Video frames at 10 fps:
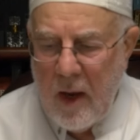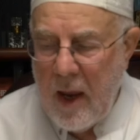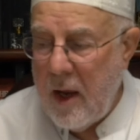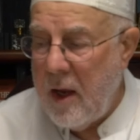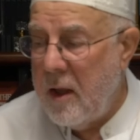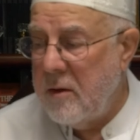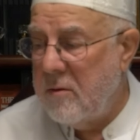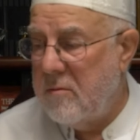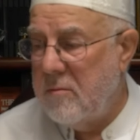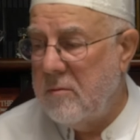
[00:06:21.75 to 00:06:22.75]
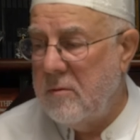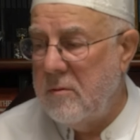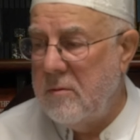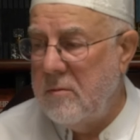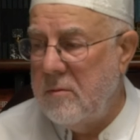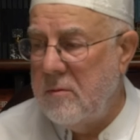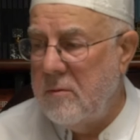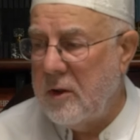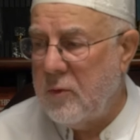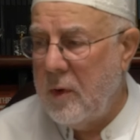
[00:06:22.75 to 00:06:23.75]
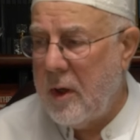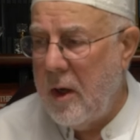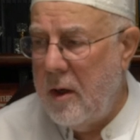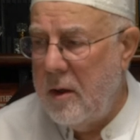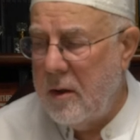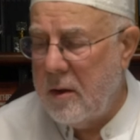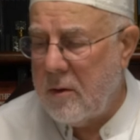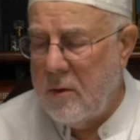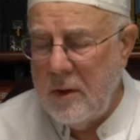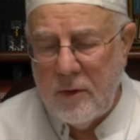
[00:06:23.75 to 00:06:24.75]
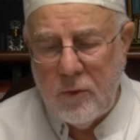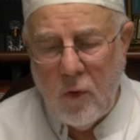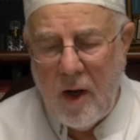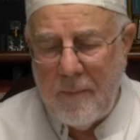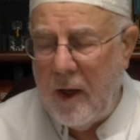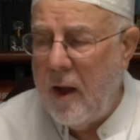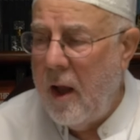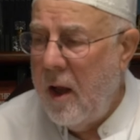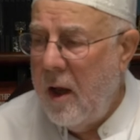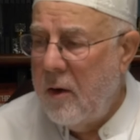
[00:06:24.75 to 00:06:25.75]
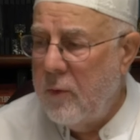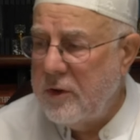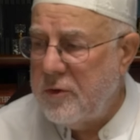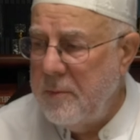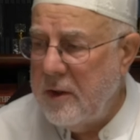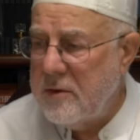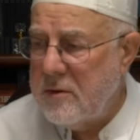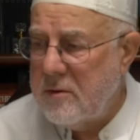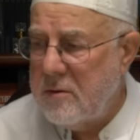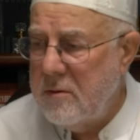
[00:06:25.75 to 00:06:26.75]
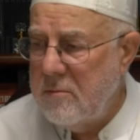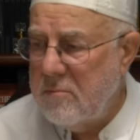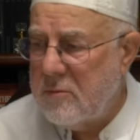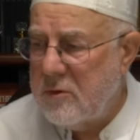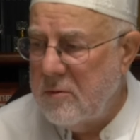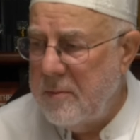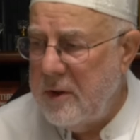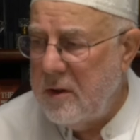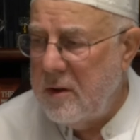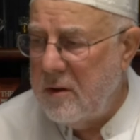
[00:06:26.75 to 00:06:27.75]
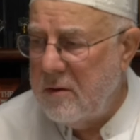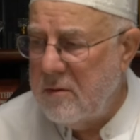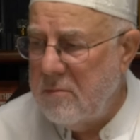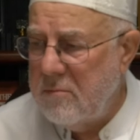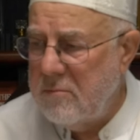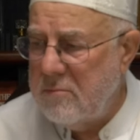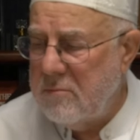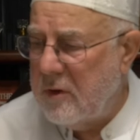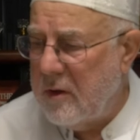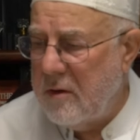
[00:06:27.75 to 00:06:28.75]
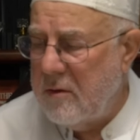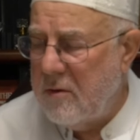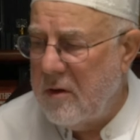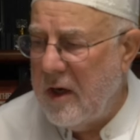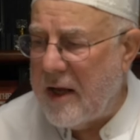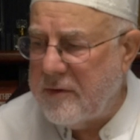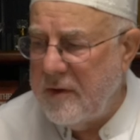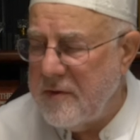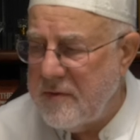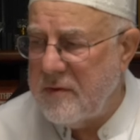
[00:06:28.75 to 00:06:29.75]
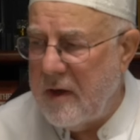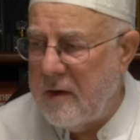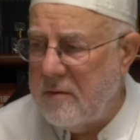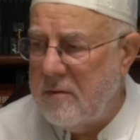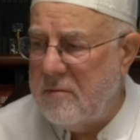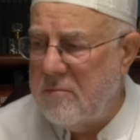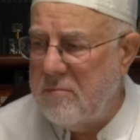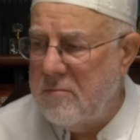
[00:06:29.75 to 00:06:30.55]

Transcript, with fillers: And what we call it tukhama, which means to be, you know, gluttonous and